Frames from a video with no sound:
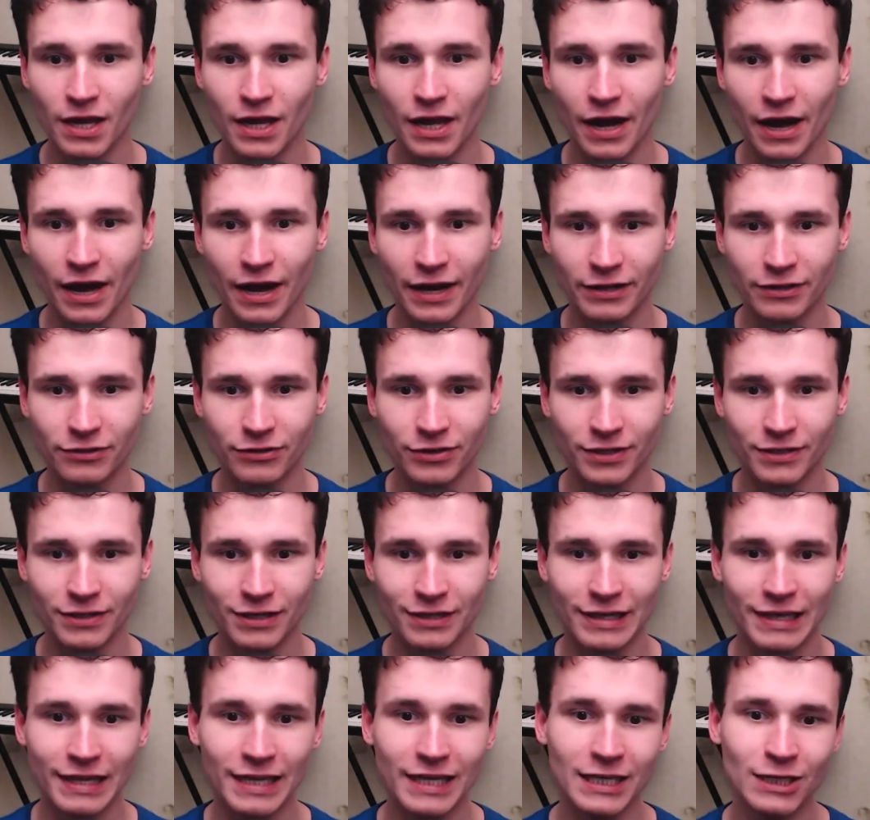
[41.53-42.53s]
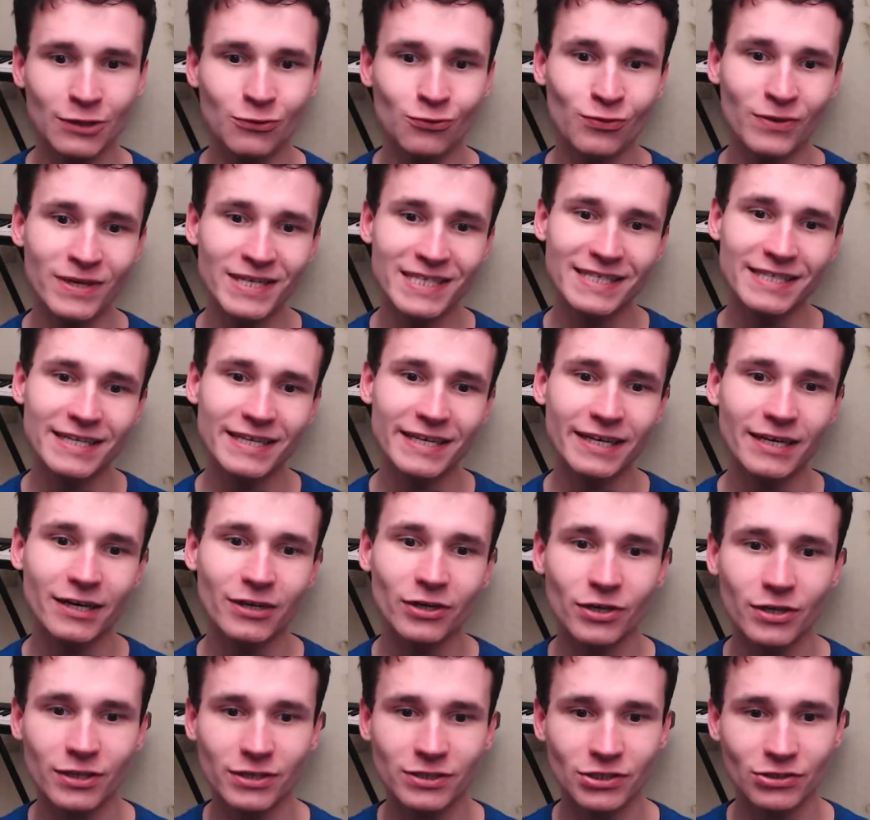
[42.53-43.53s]
I created linguistic
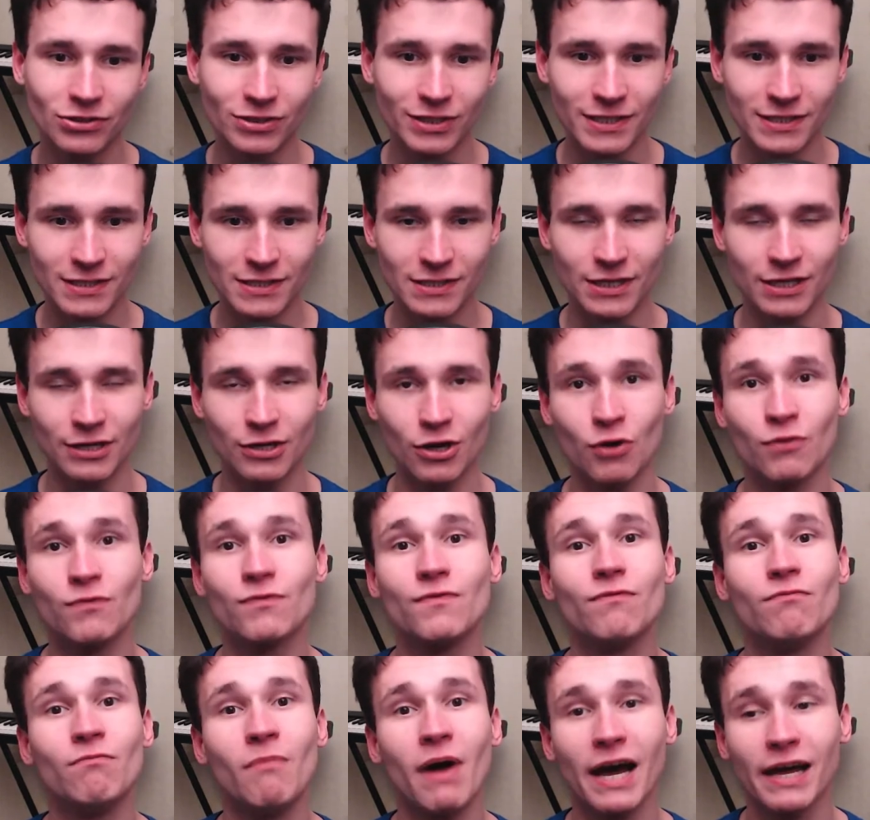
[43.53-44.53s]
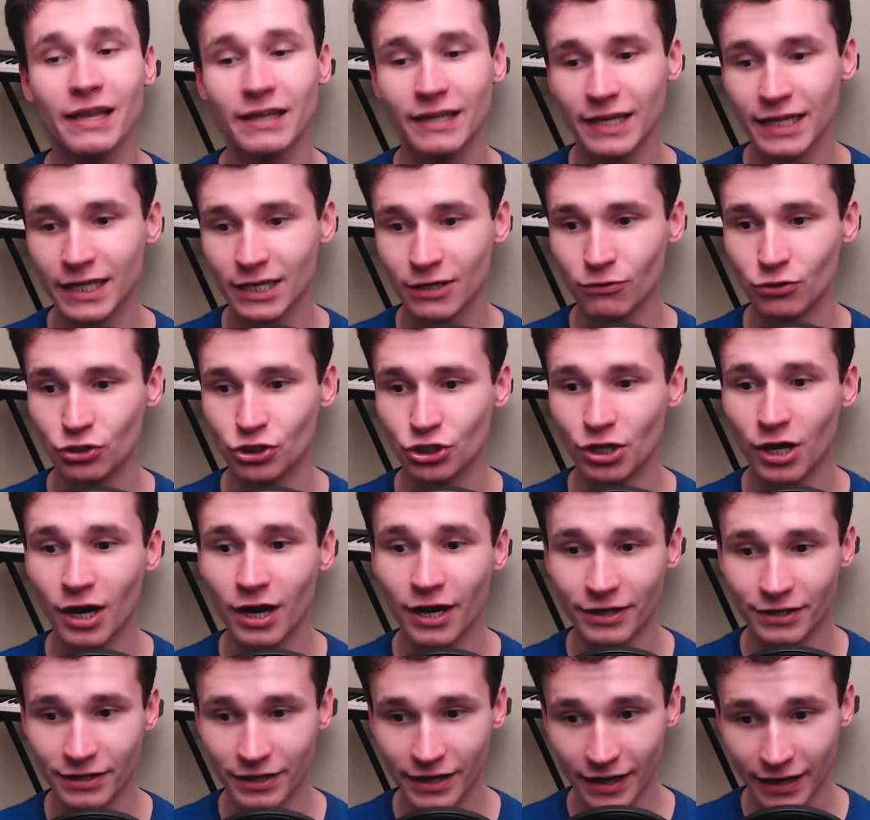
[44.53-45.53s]
characteristic of my language
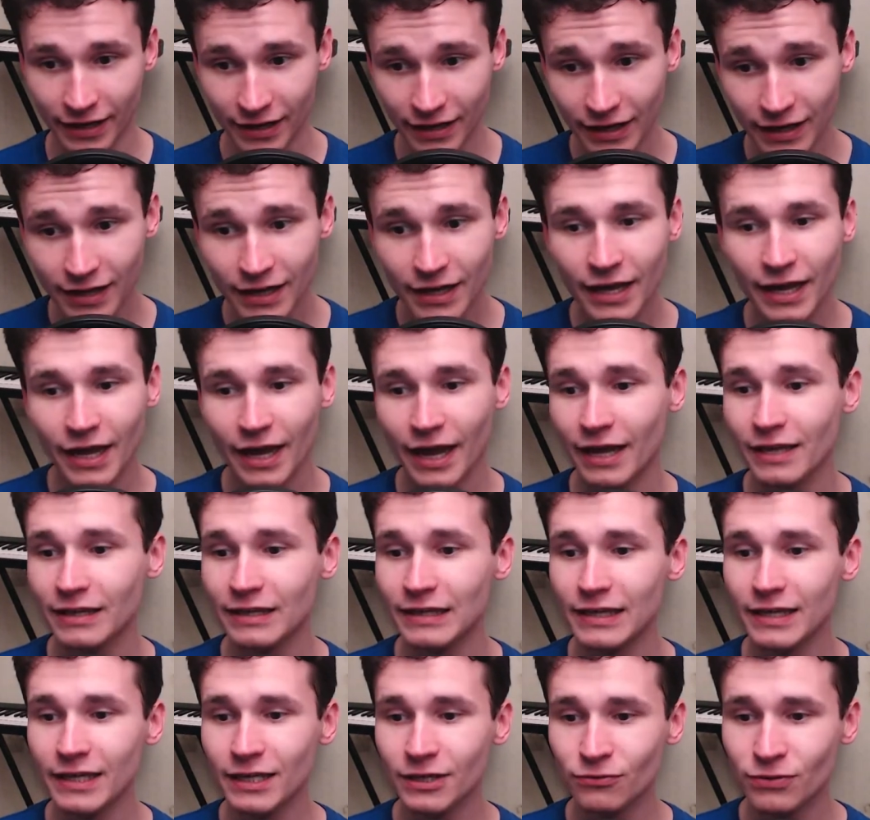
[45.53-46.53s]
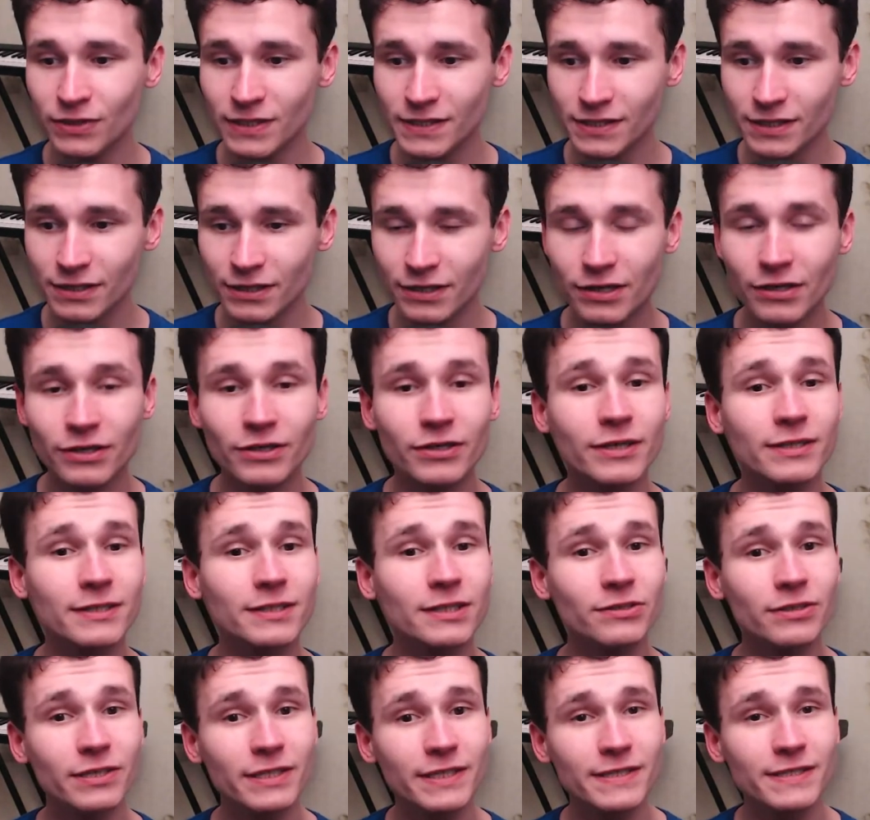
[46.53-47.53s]
RL and linguistic
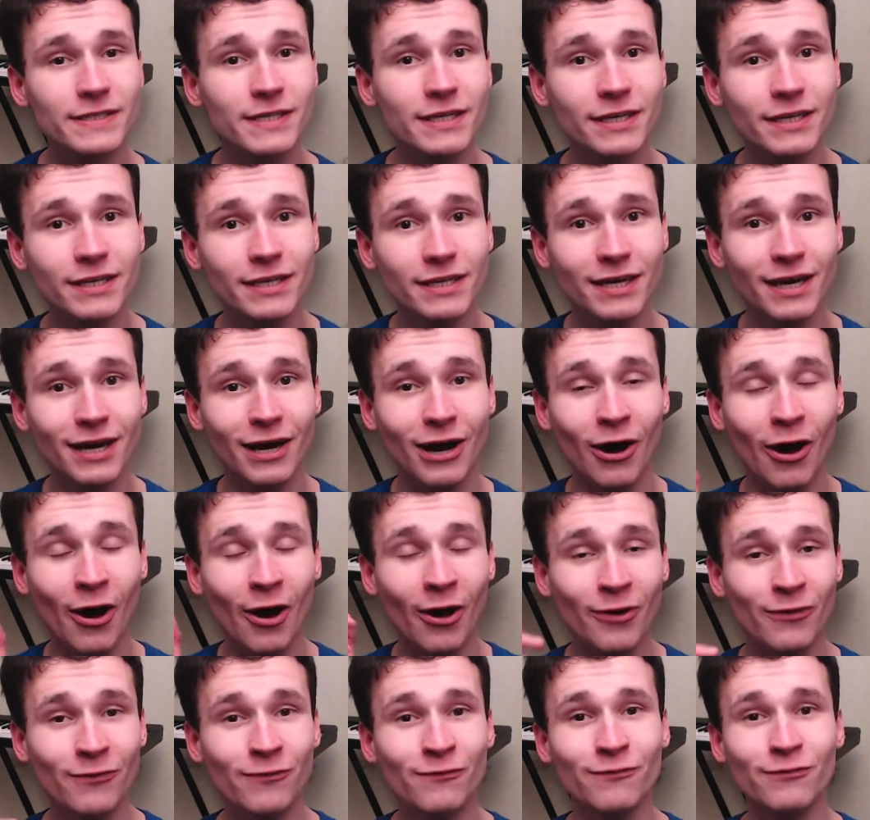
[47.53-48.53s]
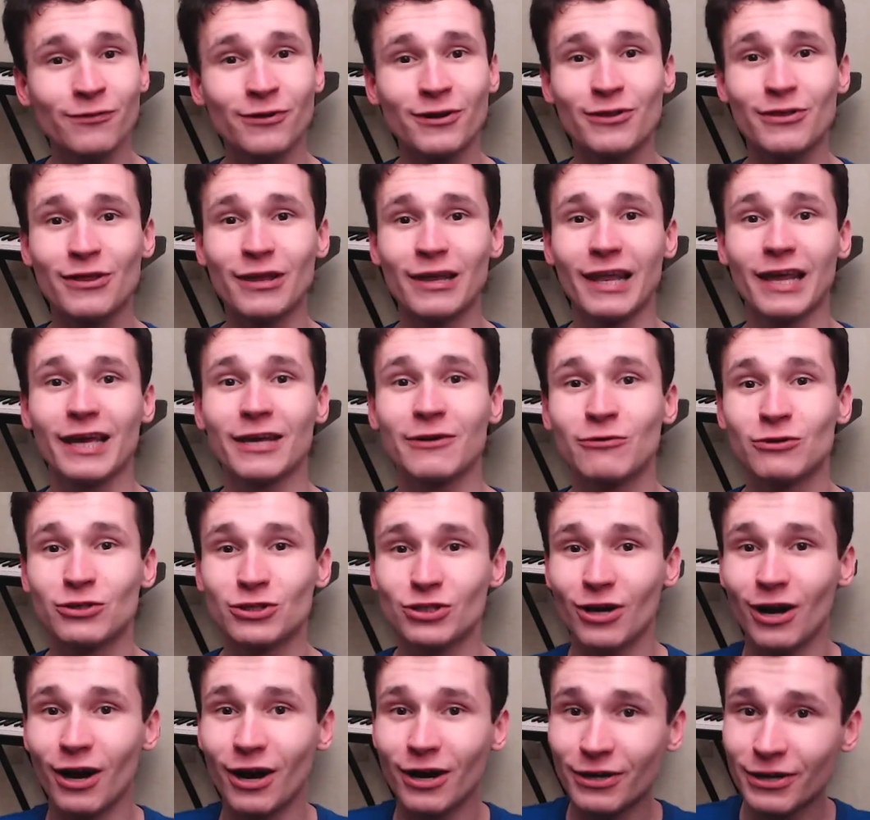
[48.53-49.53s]
characteristic of the language
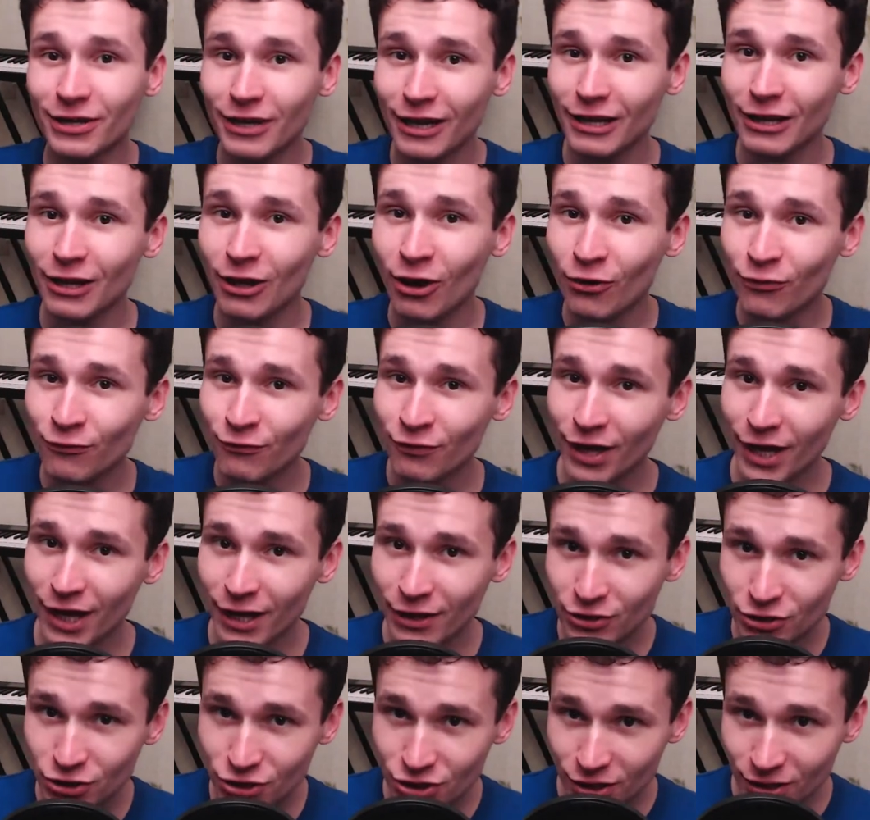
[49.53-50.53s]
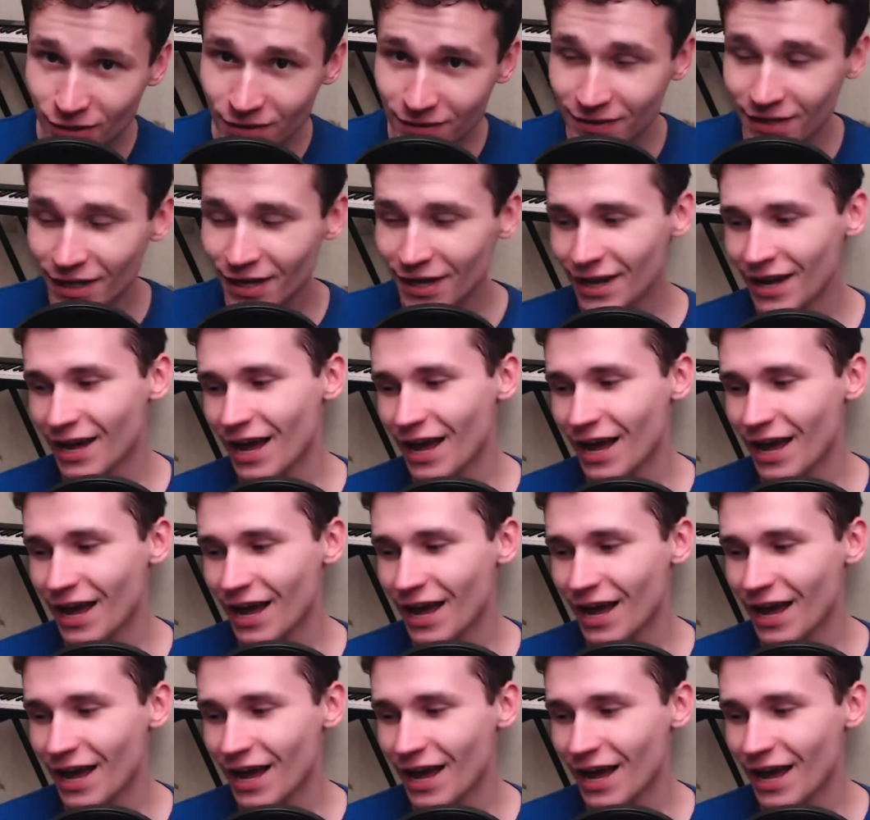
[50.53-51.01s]
RL of ancient.